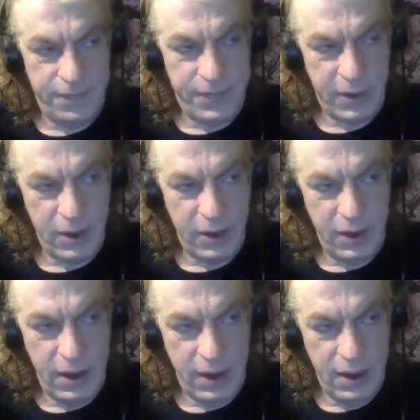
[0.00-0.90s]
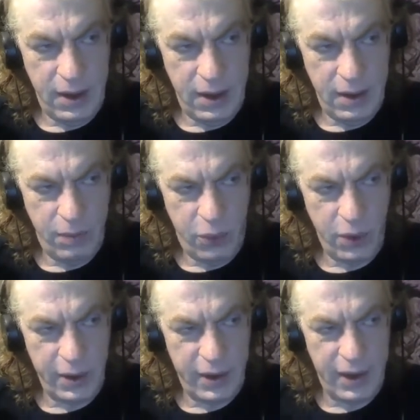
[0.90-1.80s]
very
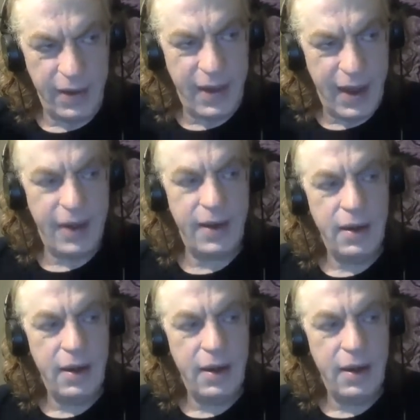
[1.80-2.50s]
important in that